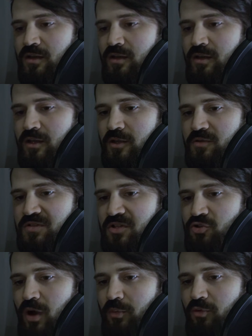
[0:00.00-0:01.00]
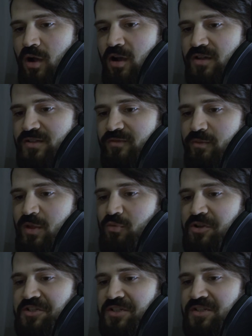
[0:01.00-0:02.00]
He used to drop rocks from the
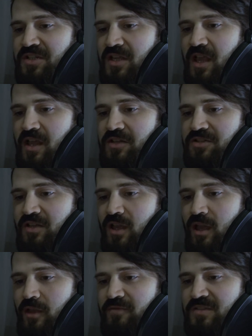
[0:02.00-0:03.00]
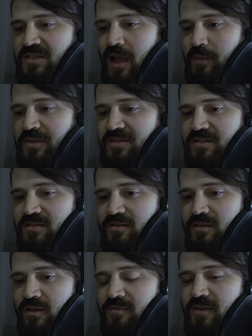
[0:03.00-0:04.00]
bridges to gauge the cave's depths
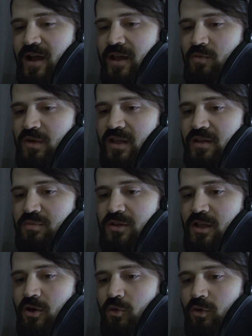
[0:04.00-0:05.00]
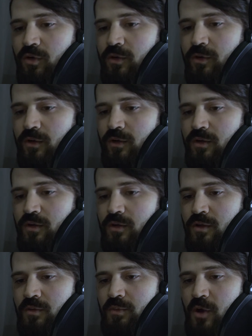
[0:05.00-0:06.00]
and find what hid below.
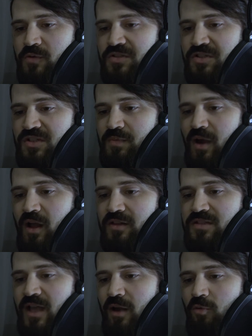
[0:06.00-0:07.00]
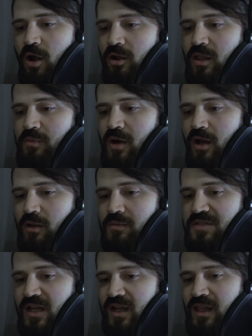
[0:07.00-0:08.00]
Most spots had rocky bottoms
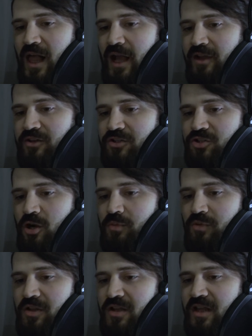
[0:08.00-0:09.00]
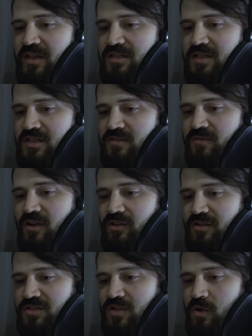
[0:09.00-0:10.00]
that clacked sharply against his falling
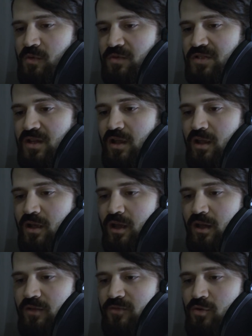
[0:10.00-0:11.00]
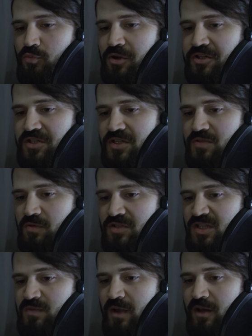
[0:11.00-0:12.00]
stones, and a few bridges were
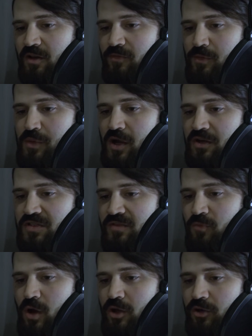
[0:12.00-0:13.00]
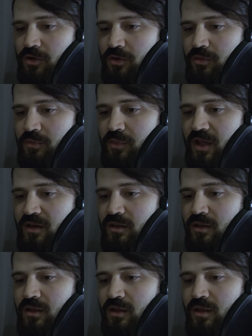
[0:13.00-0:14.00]
suspended over bodies of water, but
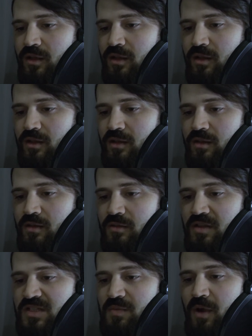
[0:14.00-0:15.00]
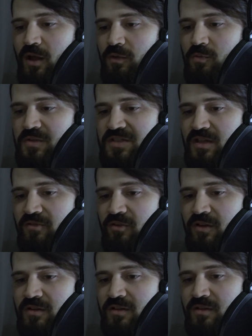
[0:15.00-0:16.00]
this spot was different.